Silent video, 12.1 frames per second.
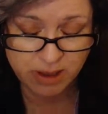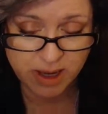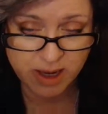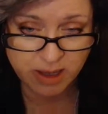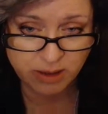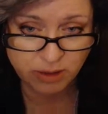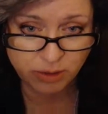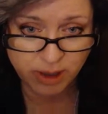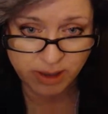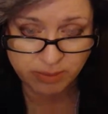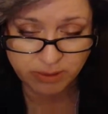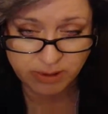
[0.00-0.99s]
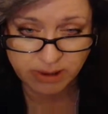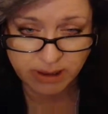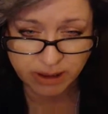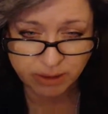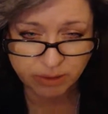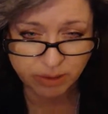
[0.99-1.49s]
and you're able to
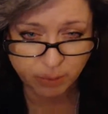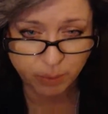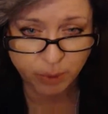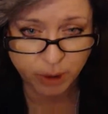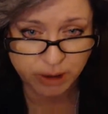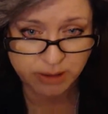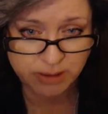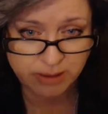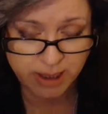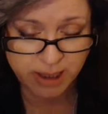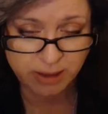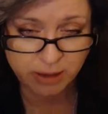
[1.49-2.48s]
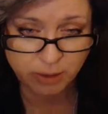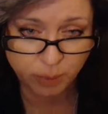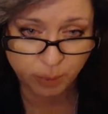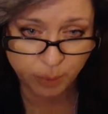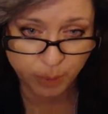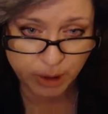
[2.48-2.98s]
hear their words, and their
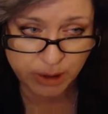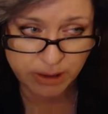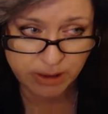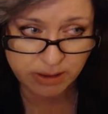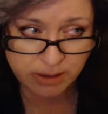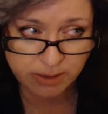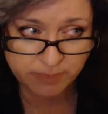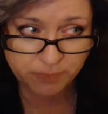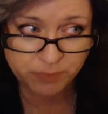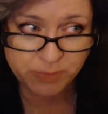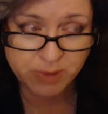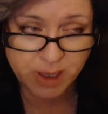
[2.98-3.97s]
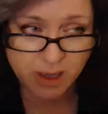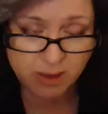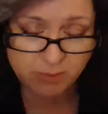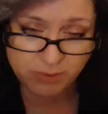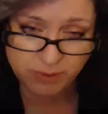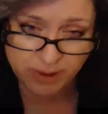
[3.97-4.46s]
words have
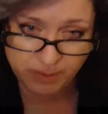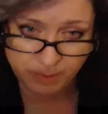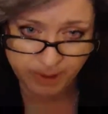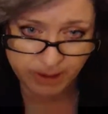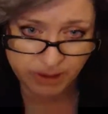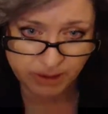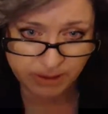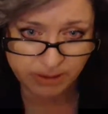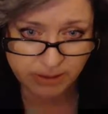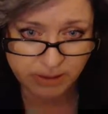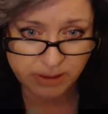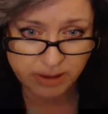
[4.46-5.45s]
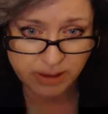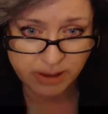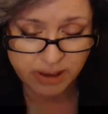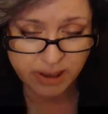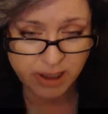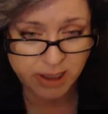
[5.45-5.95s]
a vibration
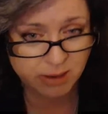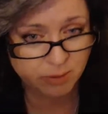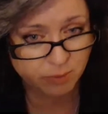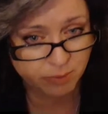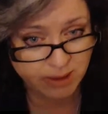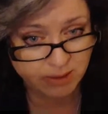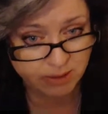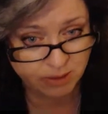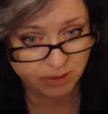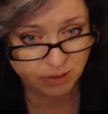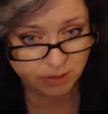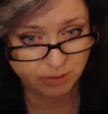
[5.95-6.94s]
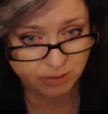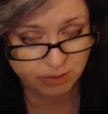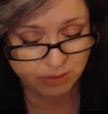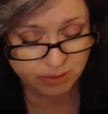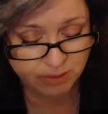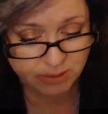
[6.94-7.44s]
and it raises you.
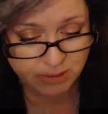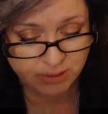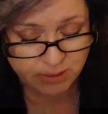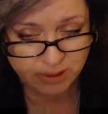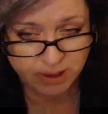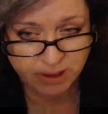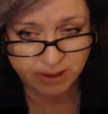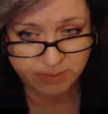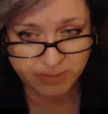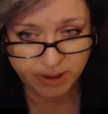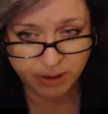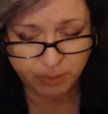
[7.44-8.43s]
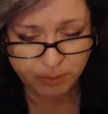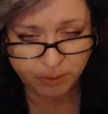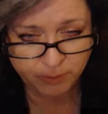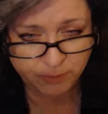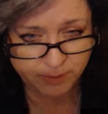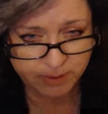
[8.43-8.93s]
I hope you
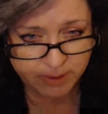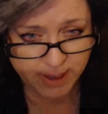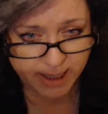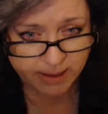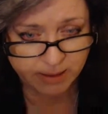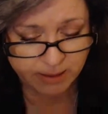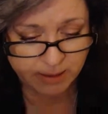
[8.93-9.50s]
feel that.